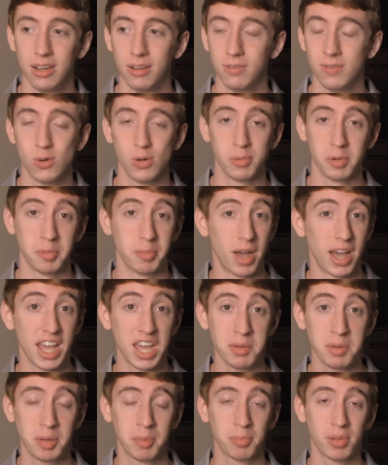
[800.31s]
Former
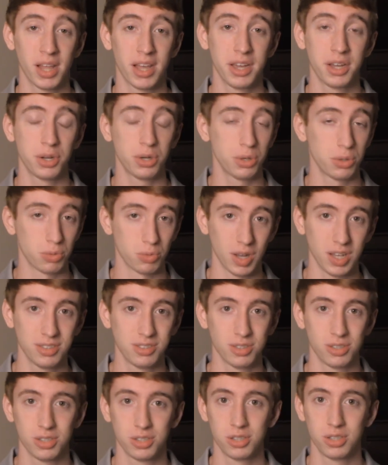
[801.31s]
Miami player,
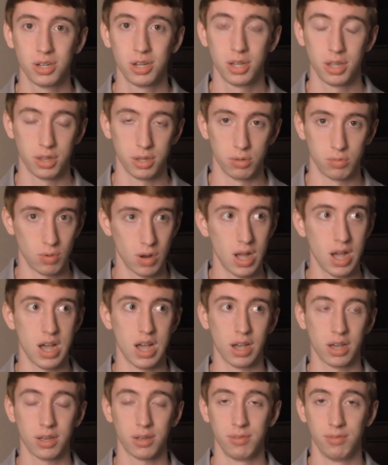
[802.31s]
wrestler, The
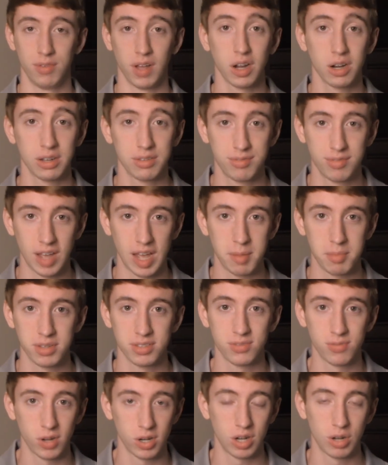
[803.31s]
Rock, very
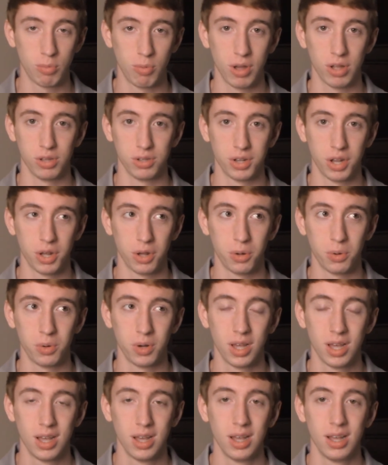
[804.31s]
famous, very well known,